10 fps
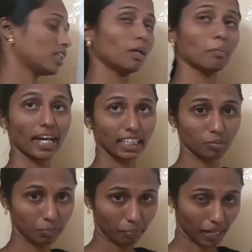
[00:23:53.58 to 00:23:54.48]

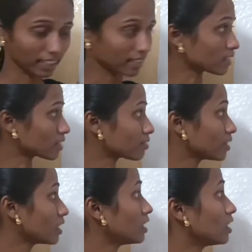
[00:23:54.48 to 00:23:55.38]
management practices
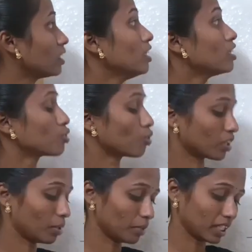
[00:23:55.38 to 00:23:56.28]
for
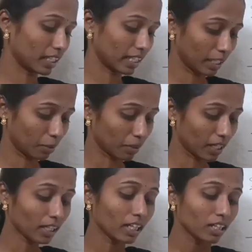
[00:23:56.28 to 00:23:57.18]
sorghum ear head
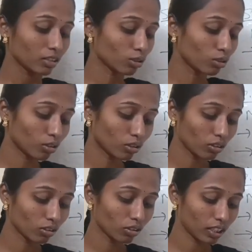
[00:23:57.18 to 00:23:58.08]
bug.
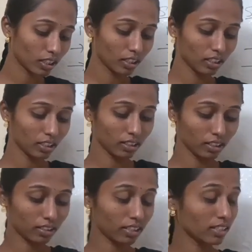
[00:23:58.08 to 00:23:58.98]
So
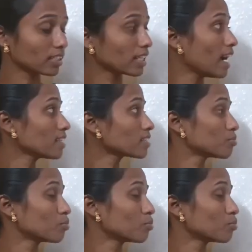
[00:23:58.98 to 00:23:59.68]
in this class,